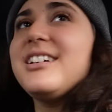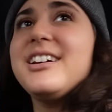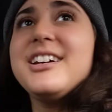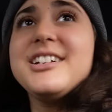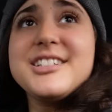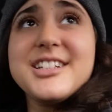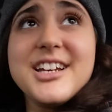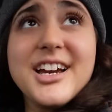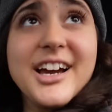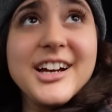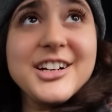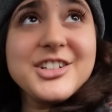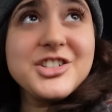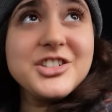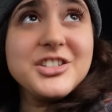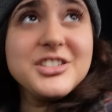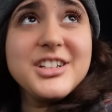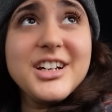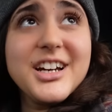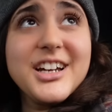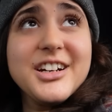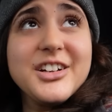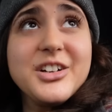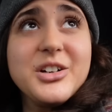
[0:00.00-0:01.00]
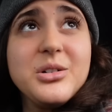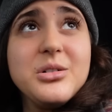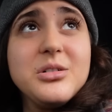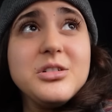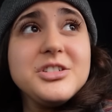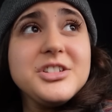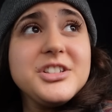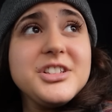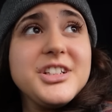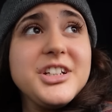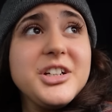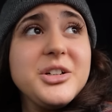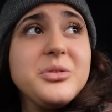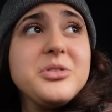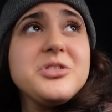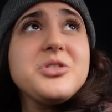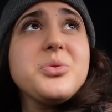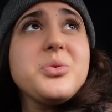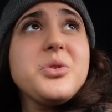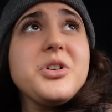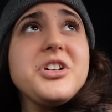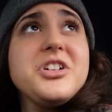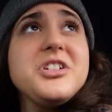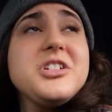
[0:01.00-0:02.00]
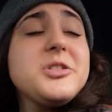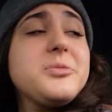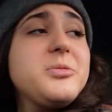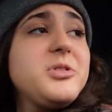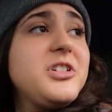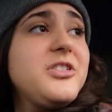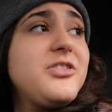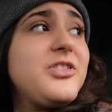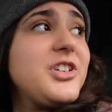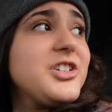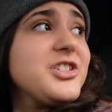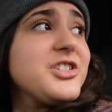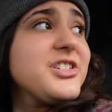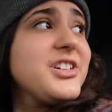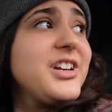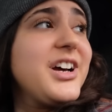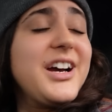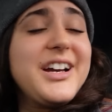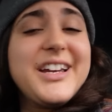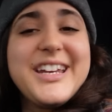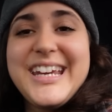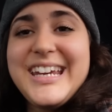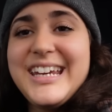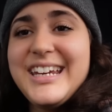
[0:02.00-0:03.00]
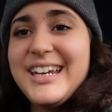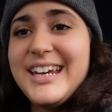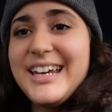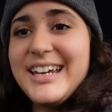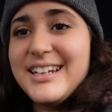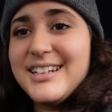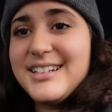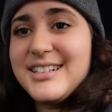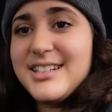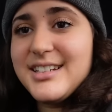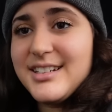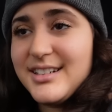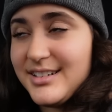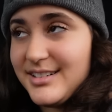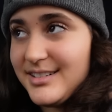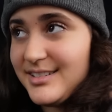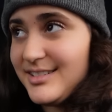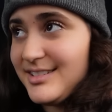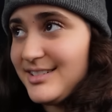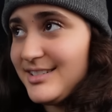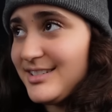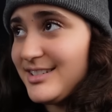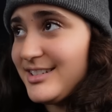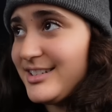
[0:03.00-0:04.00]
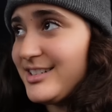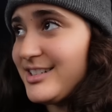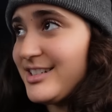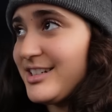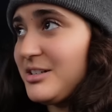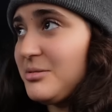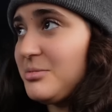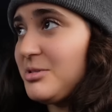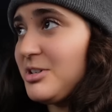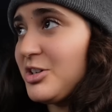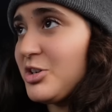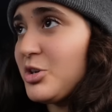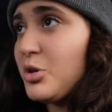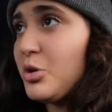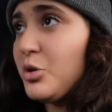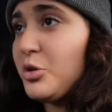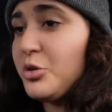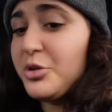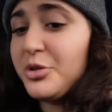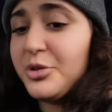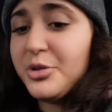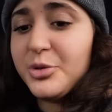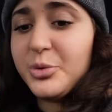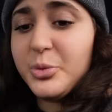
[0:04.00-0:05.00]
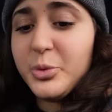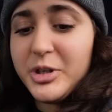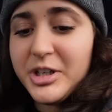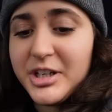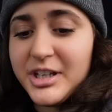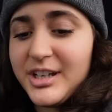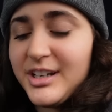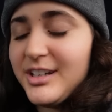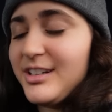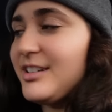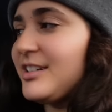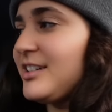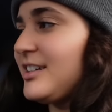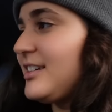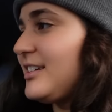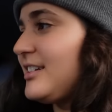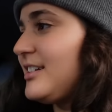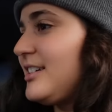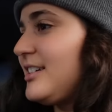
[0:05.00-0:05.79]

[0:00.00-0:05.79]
It's actually kinda cold in here, which worries me if there's not heat. It's gonna be a cold weekend.